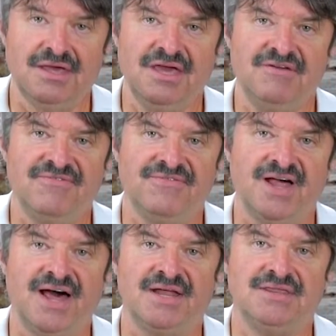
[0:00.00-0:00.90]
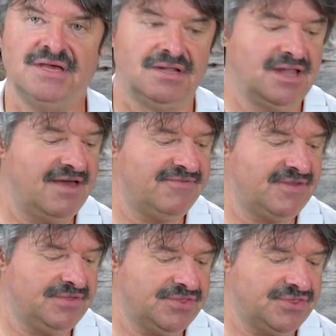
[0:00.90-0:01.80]
E flat at the
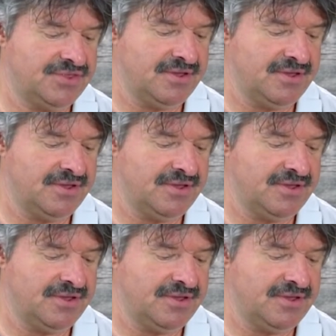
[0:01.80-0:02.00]
11th,